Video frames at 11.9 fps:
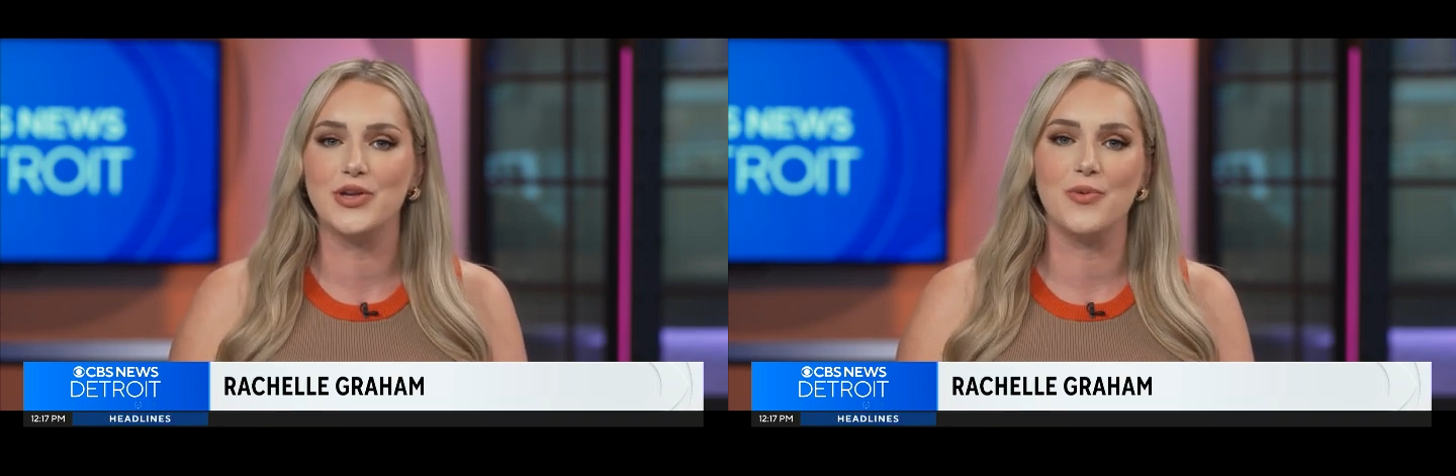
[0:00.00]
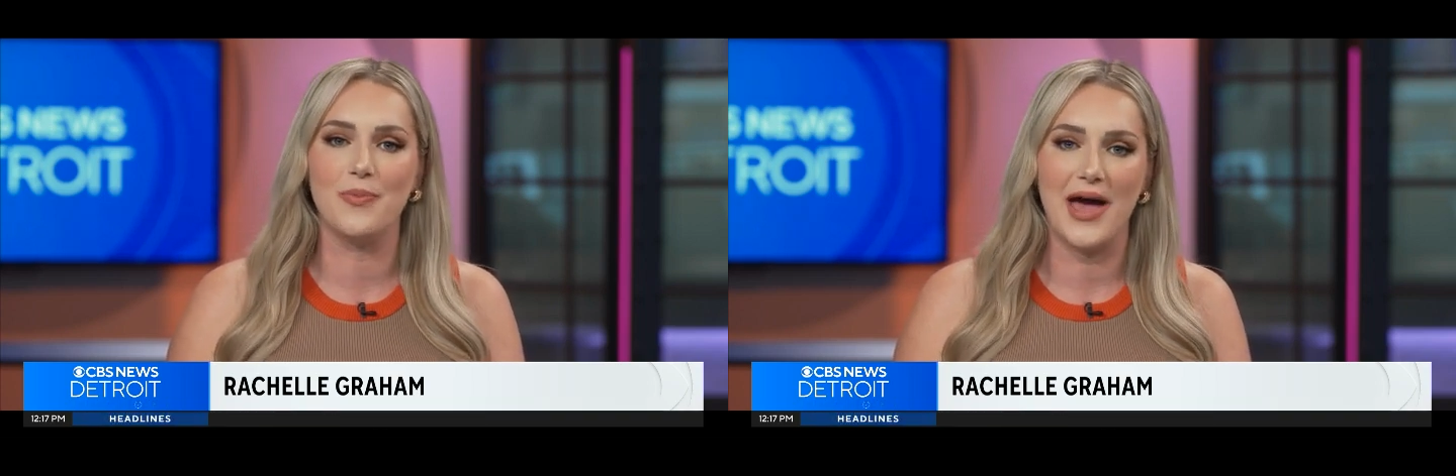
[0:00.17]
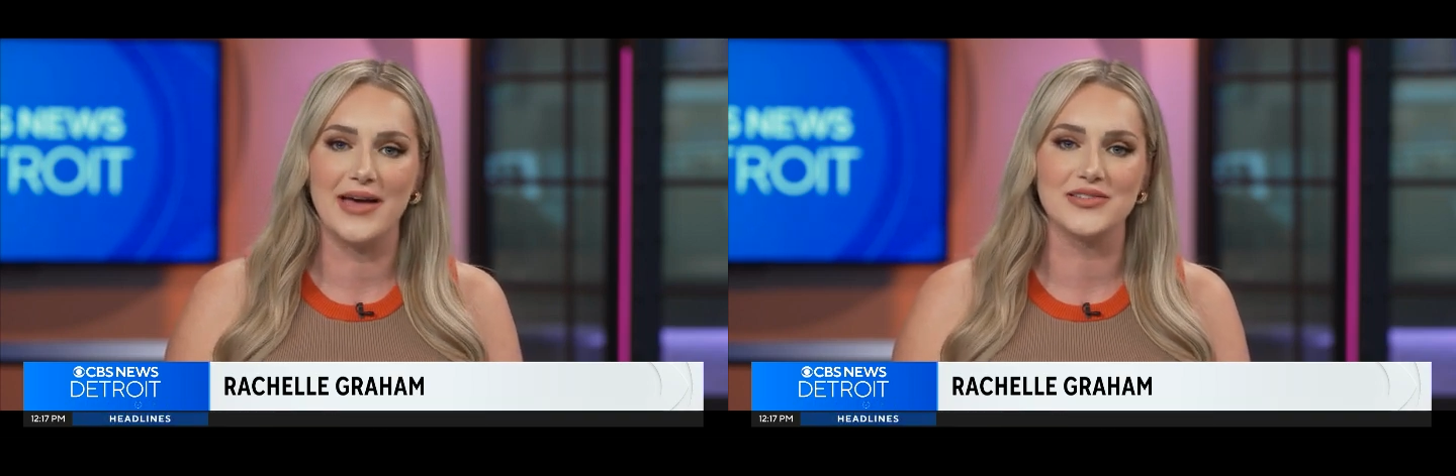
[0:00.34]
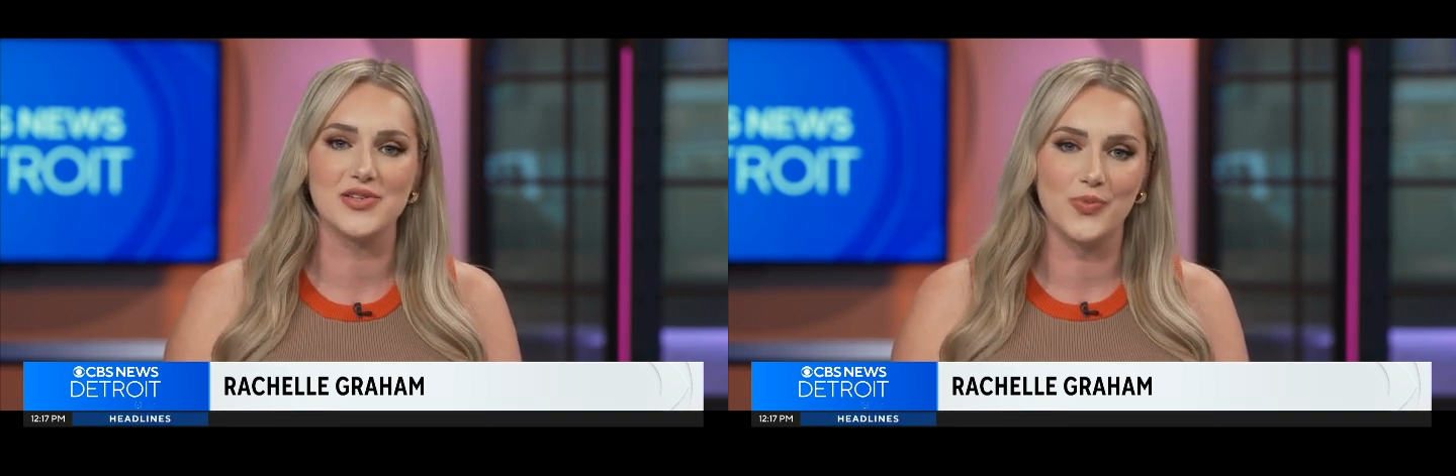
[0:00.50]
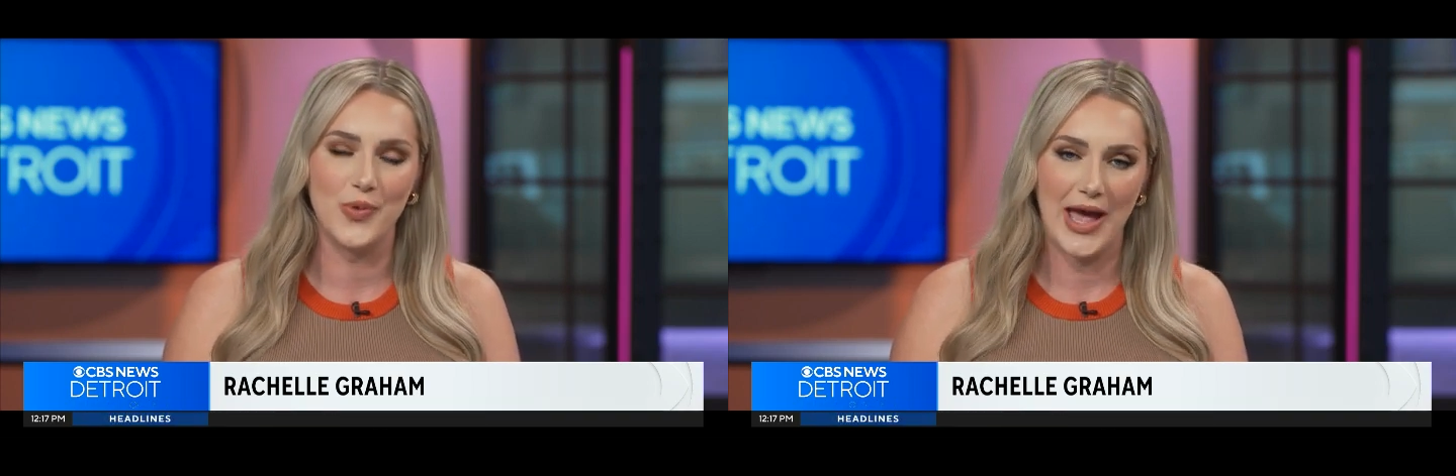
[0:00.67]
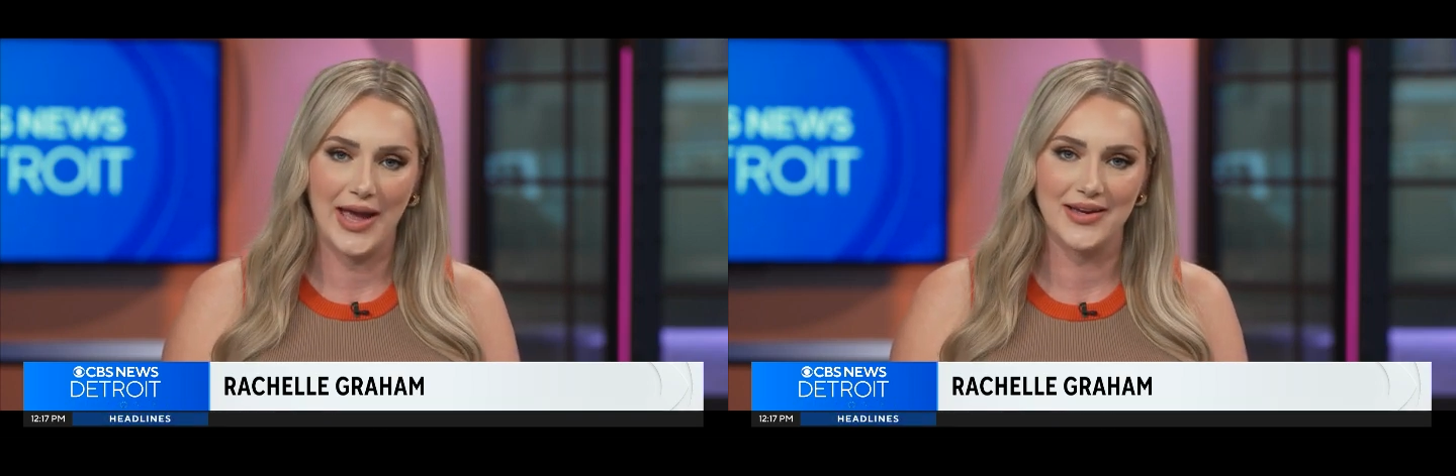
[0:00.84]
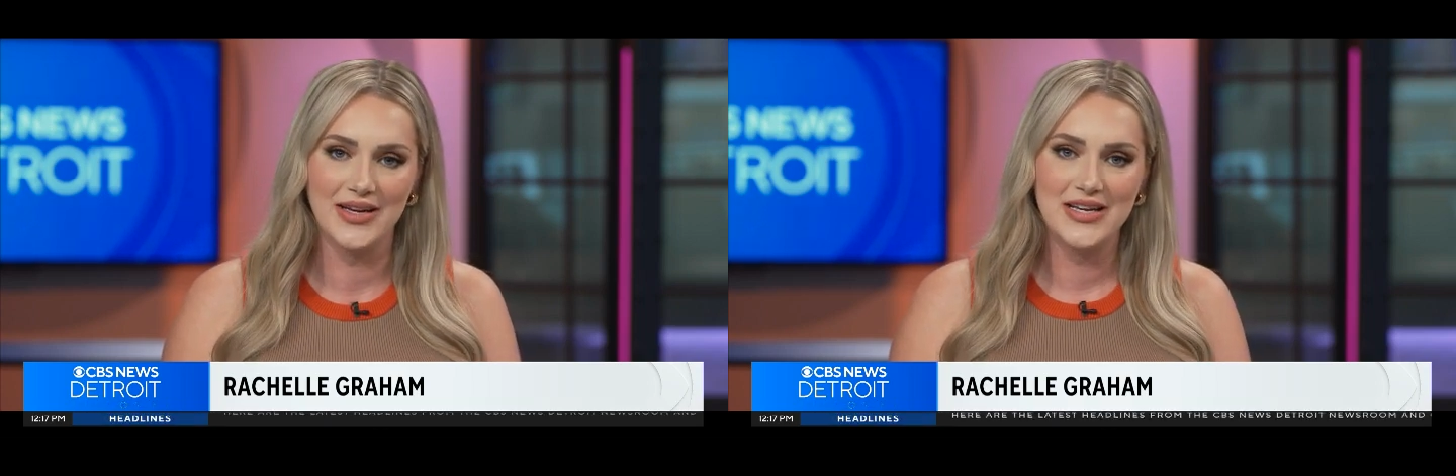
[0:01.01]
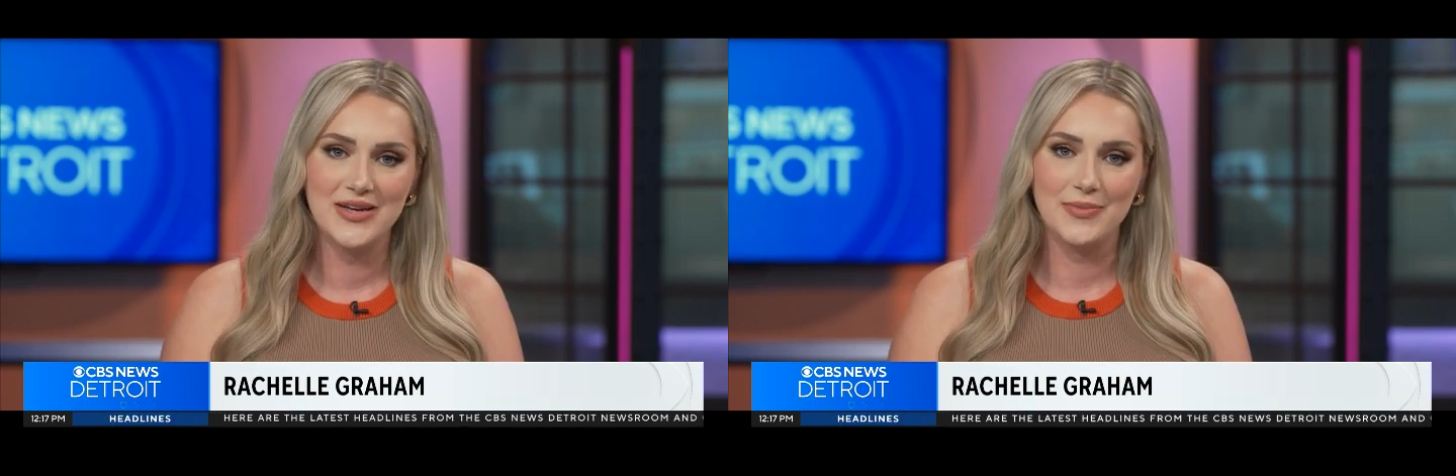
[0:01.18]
when you pass away.